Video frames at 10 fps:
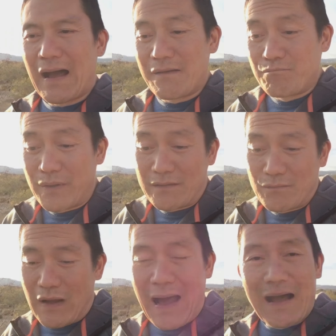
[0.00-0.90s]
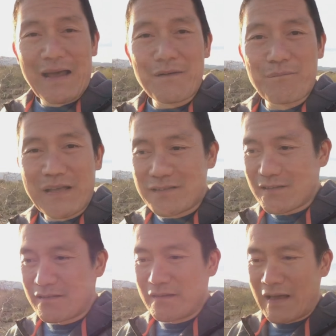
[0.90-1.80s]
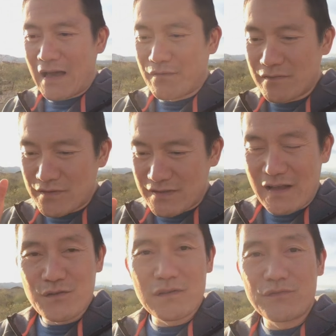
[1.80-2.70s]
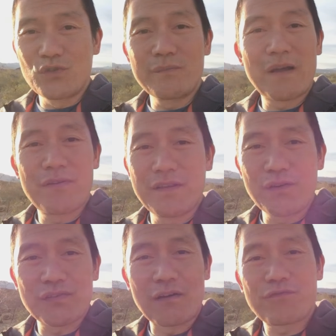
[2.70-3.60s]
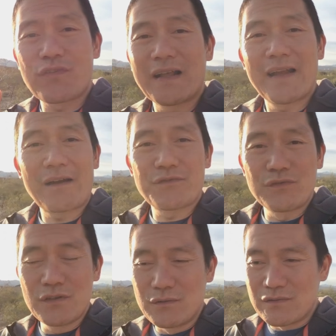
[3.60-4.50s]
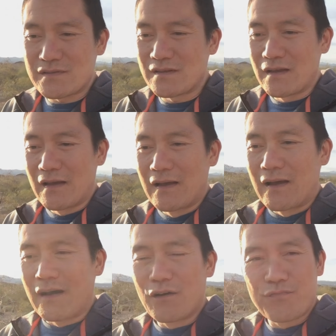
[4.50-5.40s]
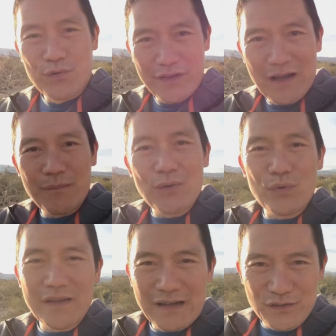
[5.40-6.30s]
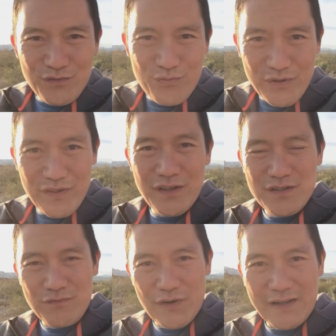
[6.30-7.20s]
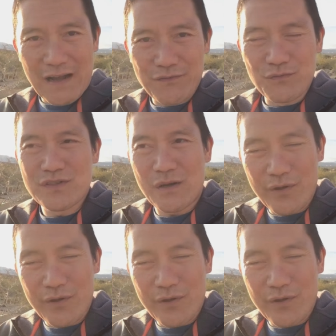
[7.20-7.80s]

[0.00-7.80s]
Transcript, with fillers: I, but I basically have a schedule of doing my videos on Friday afternoons. Uh, for the coming week. I do three videos on Friday afternoons.